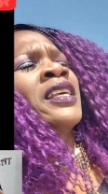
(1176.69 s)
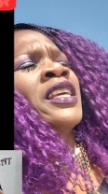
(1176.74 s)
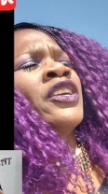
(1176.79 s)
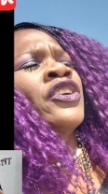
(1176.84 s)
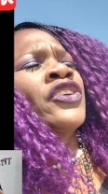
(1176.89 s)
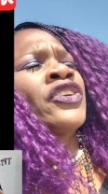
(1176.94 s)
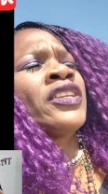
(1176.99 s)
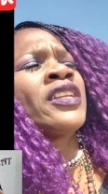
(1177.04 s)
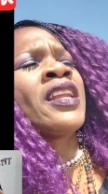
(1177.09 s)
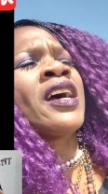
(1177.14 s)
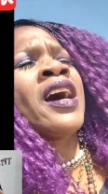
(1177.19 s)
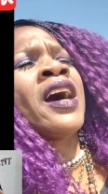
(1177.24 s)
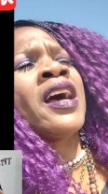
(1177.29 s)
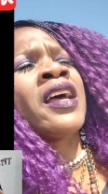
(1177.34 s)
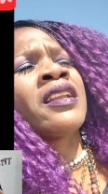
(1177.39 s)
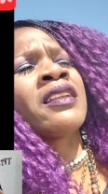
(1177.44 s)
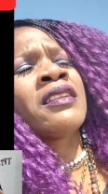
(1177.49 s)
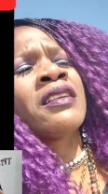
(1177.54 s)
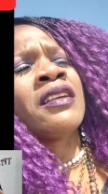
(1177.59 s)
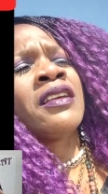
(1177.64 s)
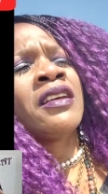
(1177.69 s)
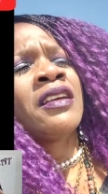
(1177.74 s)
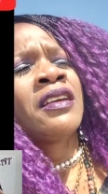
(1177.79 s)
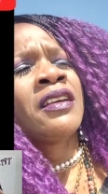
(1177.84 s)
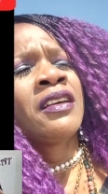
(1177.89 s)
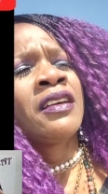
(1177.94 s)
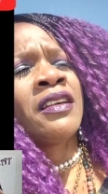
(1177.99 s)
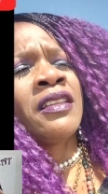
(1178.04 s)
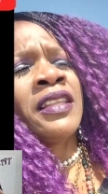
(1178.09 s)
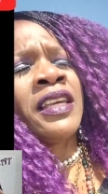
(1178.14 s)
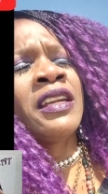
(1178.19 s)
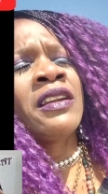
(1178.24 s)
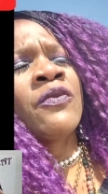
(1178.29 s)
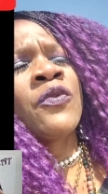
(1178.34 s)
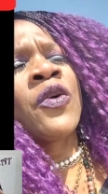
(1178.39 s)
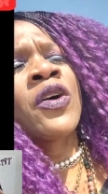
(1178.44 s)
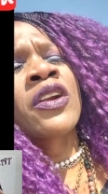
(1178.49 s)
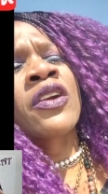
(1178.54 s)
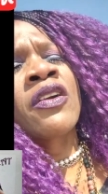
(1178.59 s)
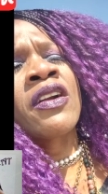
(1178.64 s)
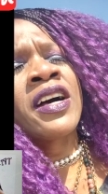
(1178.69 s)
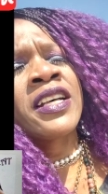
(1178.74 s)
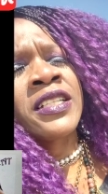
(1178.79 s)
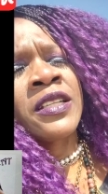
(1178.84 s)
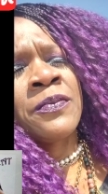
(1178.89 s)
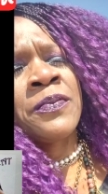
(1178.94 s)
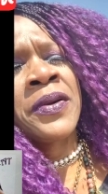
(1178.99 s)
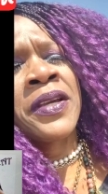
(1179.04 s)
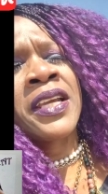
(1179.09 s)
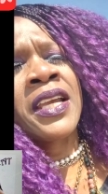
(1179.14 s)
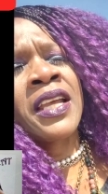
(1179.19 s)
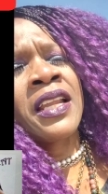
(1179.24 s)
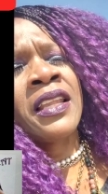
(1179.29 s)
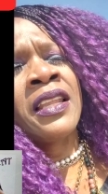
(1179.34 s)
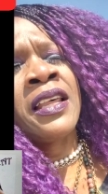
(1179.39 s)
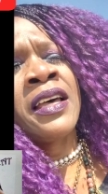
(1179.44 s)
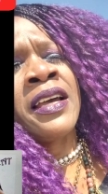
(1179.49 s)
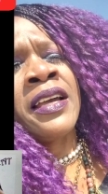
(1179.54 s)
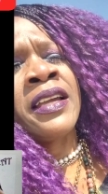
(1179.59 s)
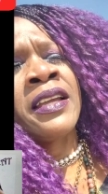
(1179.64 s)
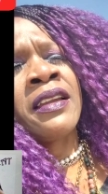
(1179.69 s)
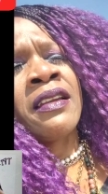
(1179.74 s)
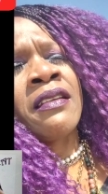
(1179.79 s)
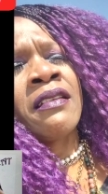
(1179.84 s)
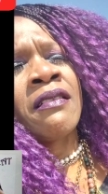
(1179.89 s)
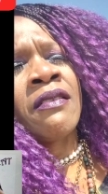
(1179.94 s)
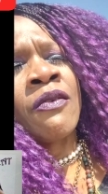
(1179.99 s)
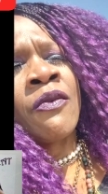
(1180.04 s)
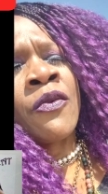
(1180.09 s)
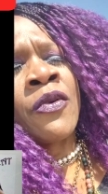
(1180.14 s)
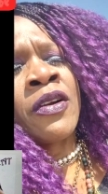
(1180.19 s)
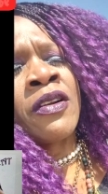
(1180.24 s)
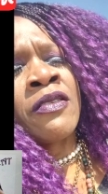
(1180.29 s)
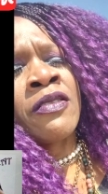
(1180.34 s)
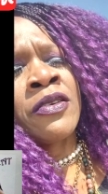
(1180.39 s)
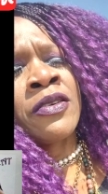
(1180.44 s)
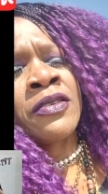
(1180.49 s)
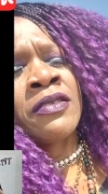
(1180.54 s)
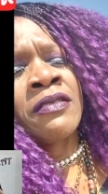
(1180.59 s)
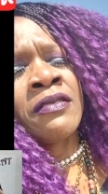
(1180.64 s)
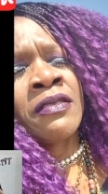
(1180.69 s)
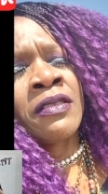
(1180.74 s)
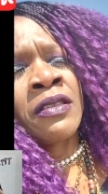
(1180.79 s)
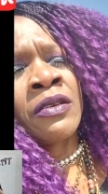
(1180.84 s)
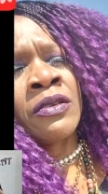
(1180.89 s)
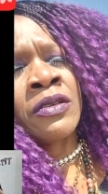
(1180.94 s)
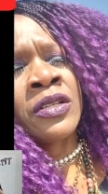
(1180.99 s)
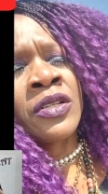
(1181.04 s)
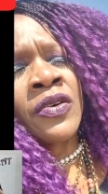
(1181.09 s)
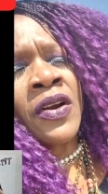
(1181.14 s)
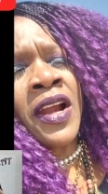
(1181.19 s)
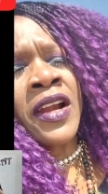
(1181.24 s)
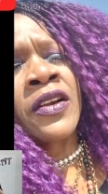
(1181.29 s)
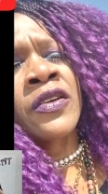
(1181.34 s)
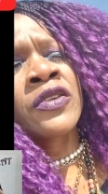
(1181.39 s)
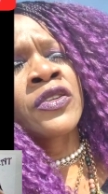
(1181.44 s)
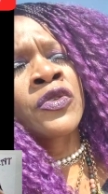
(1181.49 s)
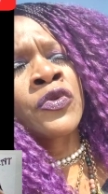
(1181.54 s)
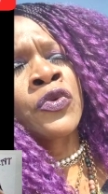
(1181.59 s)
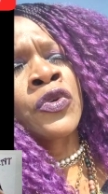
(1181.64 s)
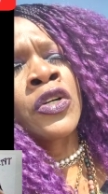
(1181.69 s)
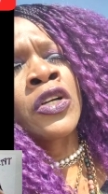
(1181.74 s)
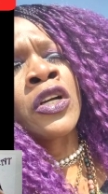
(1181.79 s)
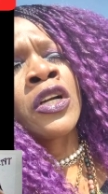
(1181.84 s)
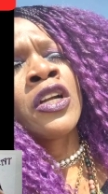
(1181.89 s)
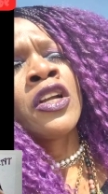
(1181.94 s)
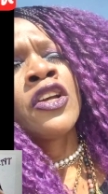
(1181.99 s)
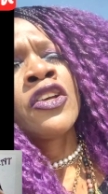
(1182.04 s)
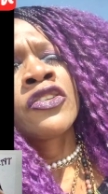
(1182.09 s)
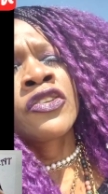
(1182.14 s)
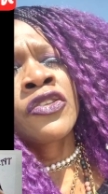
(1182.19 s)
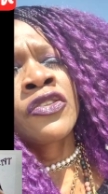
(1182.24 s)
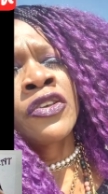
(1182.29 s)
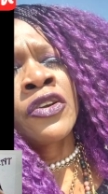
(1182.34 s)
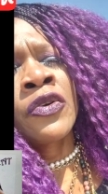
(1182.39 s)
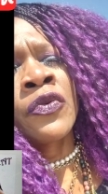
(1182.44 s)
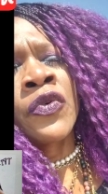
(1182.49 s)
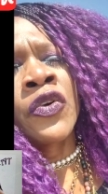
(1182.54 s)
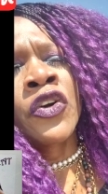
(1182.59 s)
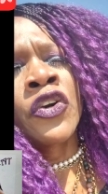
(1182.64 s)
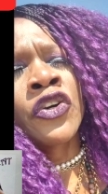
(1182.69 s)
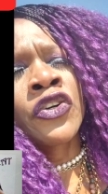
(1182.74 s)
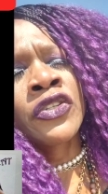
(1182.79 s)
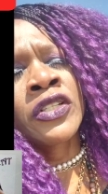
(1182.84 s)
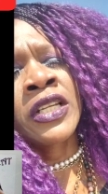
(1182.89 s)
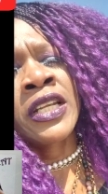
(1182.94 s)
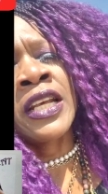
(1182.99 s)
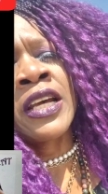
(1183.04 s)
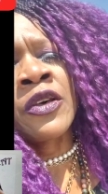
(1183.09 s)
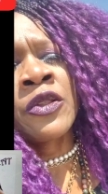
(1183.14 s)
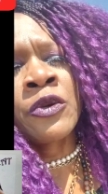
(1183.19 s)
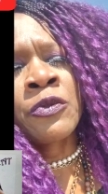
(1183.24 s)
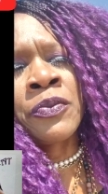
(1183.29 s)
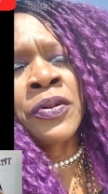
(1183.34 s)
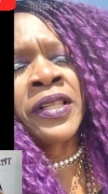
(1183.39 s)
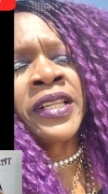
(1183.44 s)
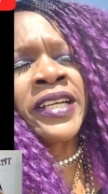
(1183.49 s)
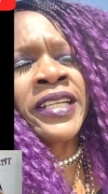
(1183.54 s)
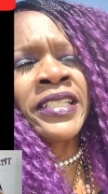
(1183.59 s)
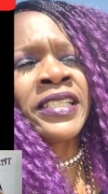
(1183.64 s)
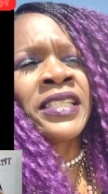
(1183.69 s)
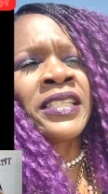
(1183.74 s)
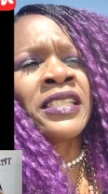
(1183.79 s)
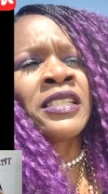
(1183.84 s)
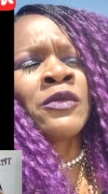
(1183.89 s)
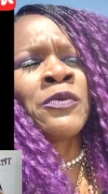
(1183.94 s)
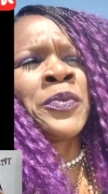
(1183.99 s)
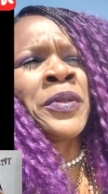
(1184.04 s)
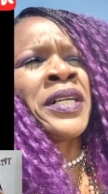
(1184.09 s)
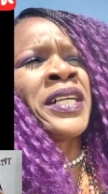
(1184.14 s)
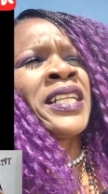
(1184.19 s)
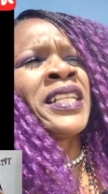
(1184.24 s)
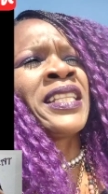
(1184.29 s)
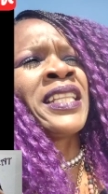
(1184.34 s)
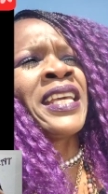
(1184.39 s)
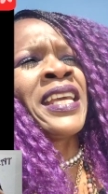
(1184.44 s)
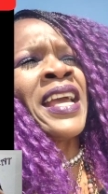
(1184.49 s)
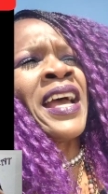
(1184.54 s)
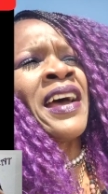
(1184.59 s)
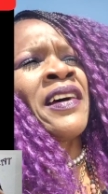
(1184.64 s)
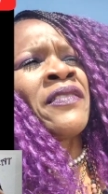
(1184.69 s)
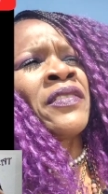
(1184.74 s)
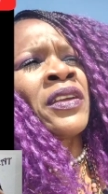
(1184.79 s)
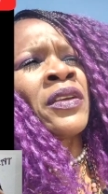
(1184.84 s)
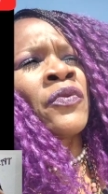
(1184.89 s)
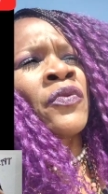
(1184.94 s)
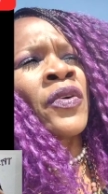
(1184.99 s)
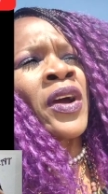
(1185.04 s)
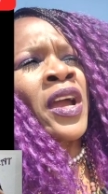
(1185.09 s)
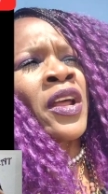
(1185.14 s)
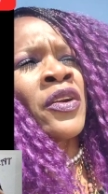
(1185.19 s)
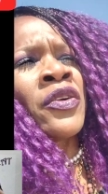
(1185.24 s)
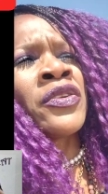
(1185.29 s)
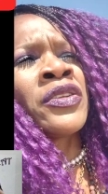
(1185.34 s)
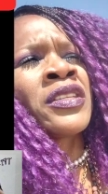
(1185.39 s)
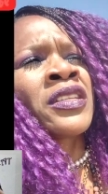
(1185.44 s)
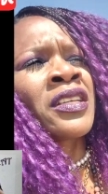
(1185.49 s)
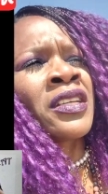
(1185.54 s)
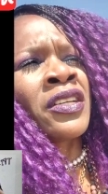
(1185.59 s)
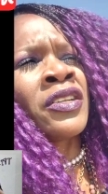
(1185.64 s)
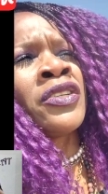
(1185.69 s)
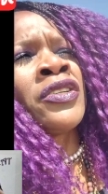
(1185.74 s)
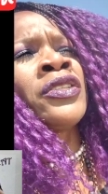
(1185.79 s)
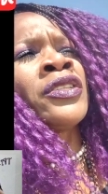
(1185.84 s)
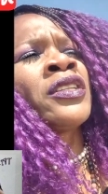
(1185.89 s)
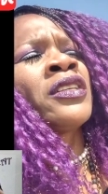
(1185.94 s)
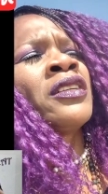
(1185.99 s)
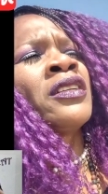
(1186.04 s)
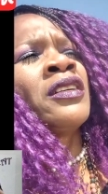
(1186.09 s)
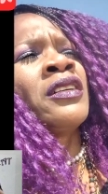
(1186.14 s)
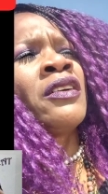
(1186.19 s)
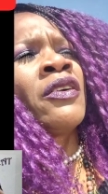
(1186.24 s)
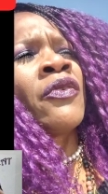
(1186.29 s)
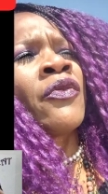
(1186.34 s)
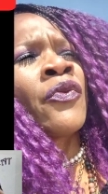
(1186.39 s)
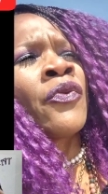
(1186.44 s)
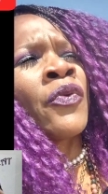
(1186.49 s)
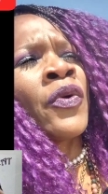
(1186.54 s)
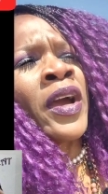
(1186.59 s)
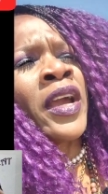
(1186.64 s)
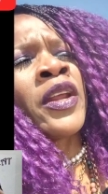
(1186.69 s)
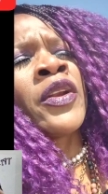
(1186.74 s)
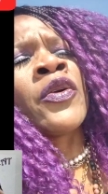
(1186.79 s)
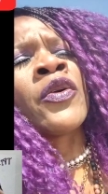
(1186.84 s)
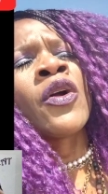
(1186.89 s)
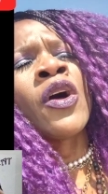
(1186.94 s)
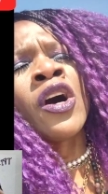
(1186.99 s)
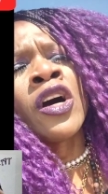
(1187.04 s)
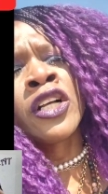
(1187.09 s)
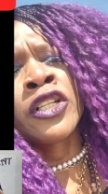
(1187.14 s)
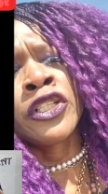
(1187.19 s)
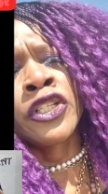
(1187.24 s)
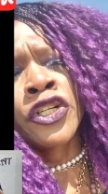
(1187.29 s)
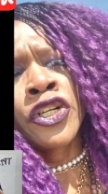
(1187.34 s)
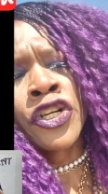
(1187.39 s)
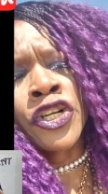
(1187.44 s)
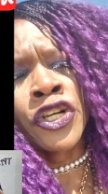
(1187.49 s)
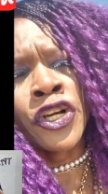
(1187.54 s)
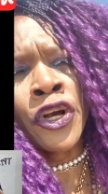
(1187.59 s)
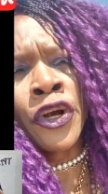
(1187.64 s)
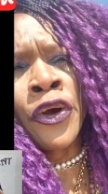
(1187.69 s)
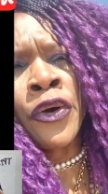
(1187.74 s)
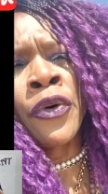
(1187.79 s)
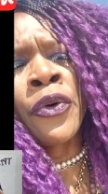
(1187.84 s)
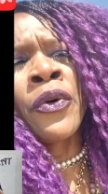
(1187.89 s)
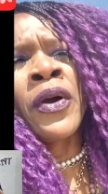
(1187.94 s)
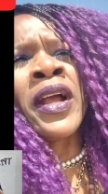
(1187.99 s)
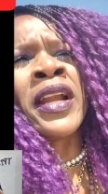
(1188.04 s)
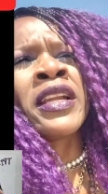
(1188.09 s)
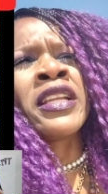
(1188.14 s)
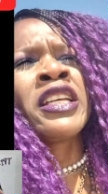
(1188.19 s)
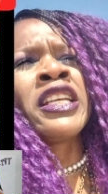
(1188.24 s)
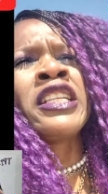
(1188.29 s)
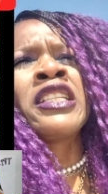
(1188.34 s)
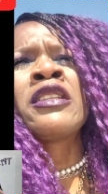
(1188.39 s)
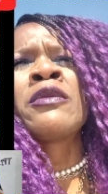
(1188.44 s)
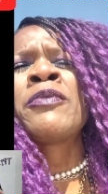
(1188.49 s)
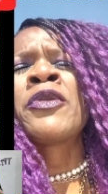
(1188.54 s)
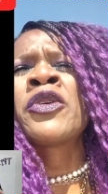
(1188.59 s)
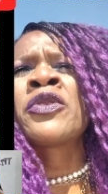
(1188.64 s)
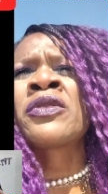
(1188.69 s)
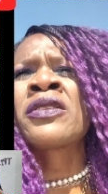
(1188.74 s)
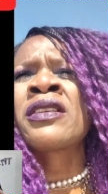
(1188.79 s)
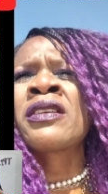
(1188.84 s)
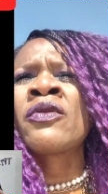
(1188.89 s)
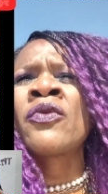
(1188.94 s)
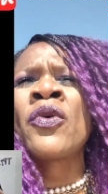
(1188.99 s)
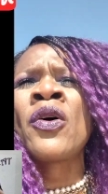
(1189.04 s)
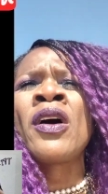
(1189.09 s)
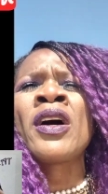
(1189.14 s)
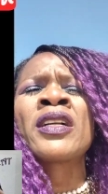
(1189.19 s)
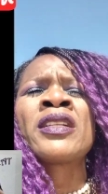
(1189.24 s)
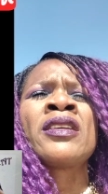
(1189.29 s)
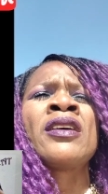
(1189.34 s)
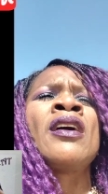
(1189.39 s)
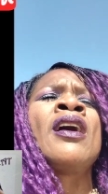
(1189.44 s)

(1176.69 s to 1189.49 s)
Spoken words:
They didn't want to cross the picket line where the strikers were, so they're rehearsing other places, but they have a Writers Guild writer on the show, and he supposedly walked